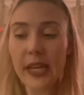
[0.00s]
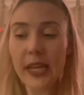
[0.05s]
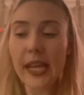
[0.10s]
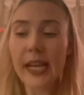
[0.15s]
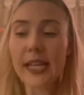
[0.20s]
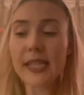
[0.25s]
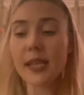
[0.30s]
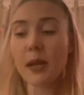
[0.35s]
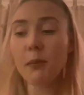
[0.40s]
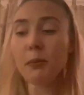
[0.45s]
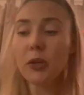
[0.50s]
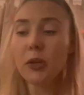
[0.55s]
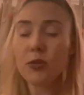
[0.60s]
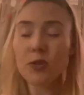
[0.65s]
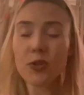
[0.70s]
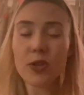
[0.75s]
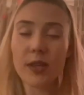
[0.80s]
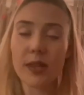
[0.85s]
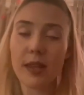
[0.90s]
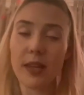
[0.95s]
is I'm
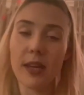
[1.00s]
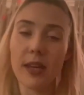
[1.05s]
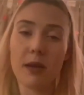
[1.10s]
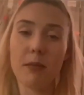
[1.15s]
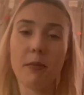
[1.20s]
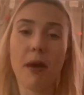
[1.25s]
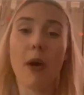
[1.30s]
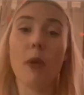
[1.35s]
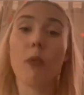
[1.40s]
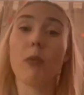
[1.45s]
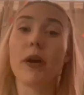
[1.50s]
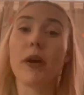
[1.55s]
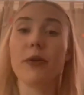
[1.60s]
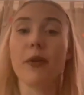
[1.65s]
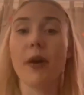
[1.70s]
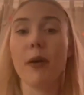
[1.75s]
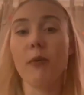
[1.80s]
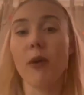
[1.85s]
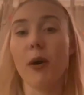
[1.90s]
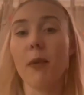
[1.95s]
usually thinking about what do I want my